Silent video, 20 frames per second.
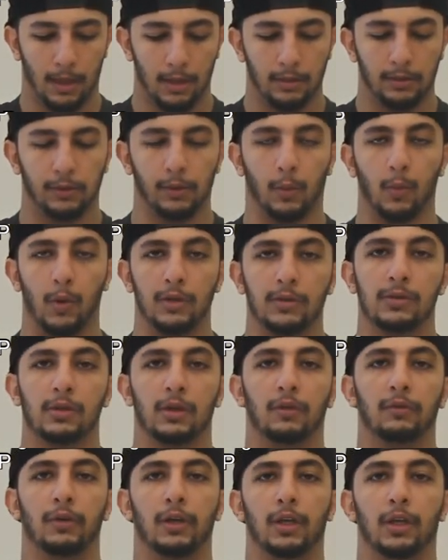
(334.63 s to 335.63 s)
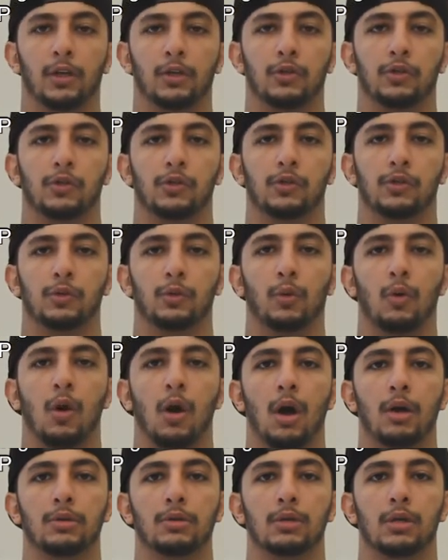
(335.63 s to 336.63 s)
the one serving it's
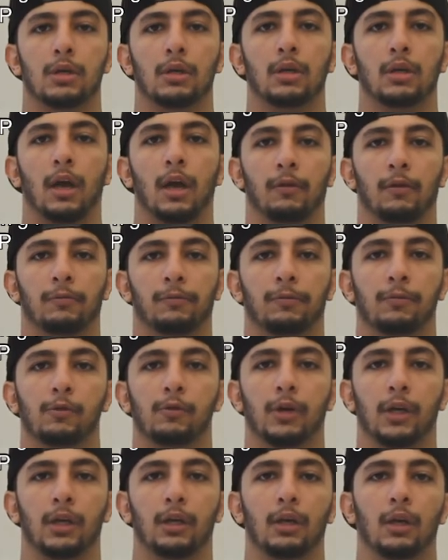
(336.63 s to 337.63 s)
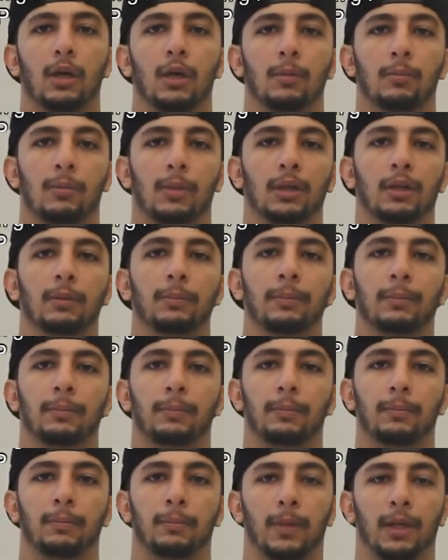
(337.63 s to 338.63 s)
240
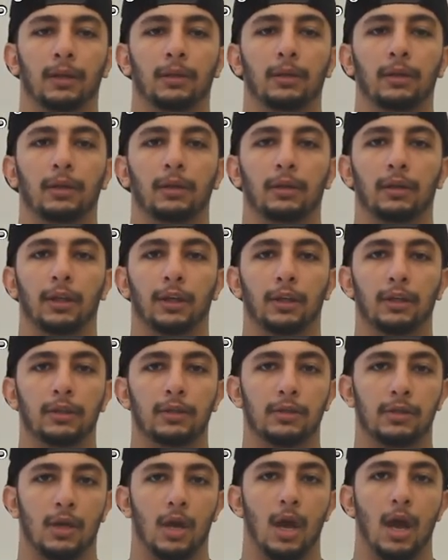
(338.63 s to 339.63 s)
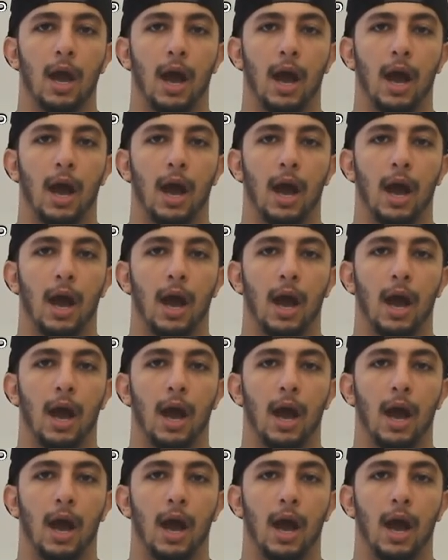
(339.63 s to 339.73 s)
milliliters.